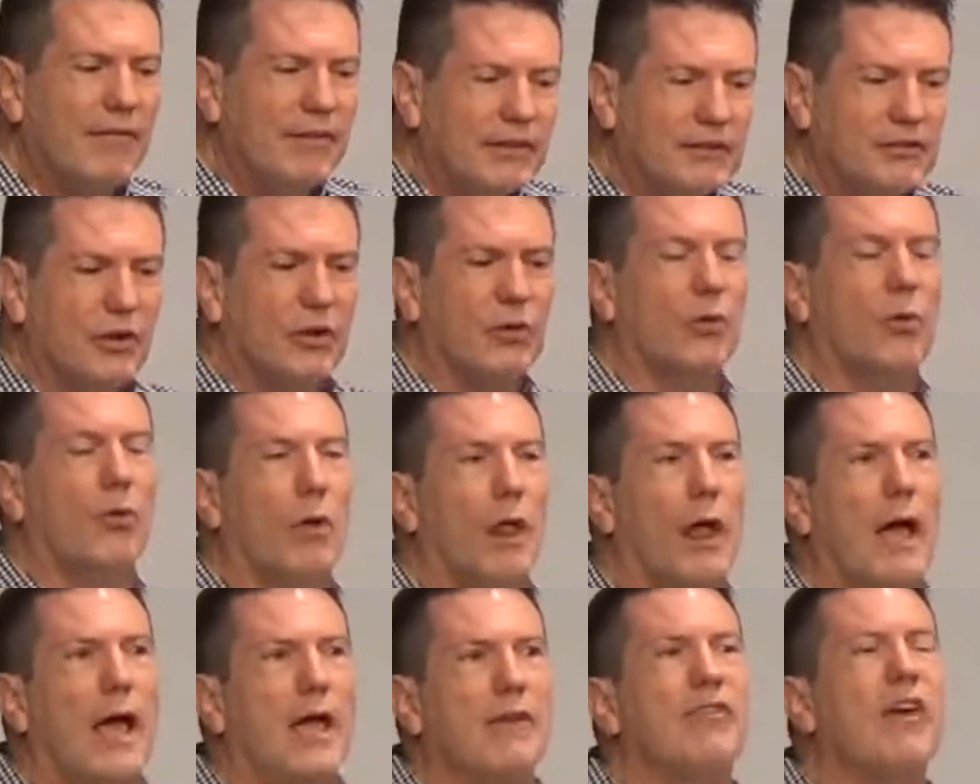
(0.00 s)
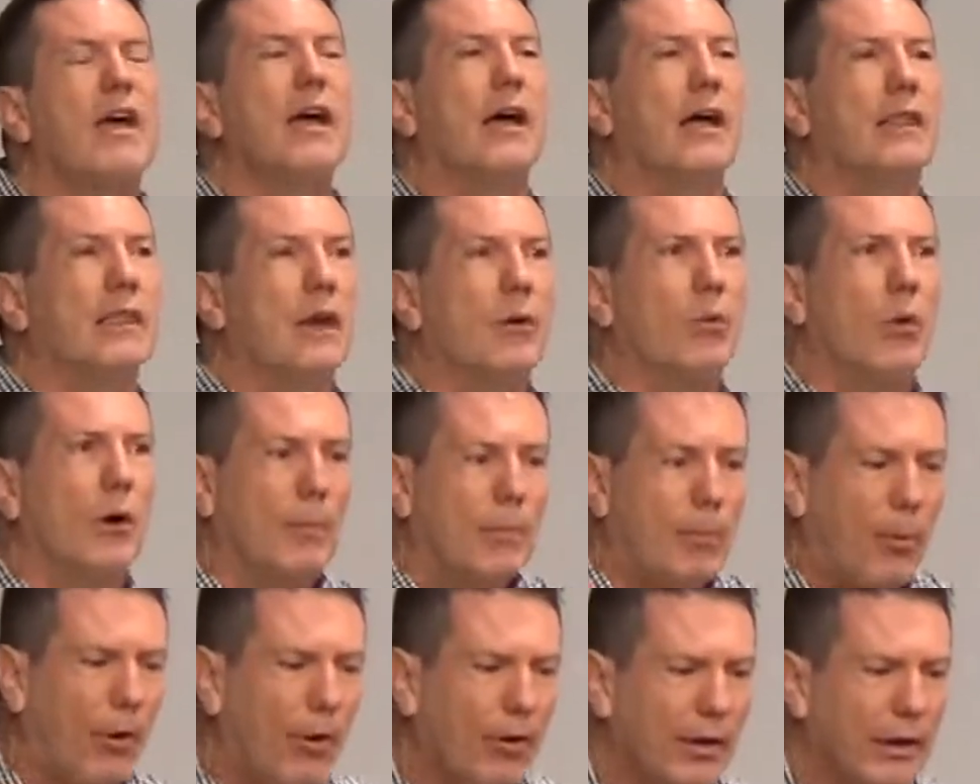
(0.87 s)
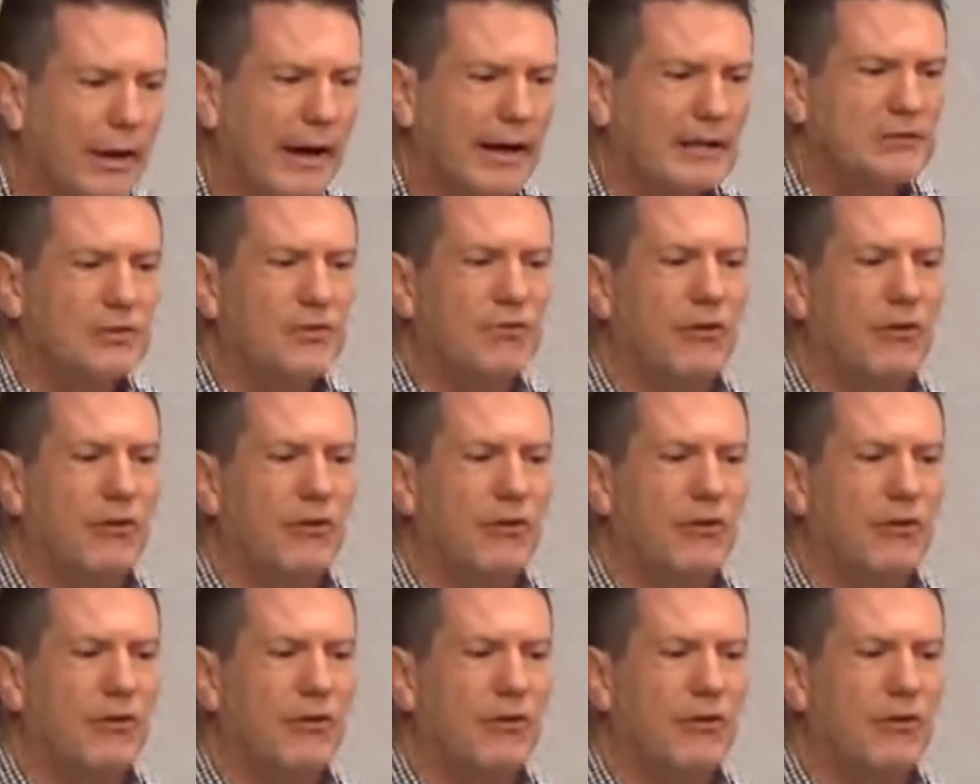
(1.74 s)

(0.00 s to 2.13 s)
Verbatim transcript: eternal life and that we're part of God's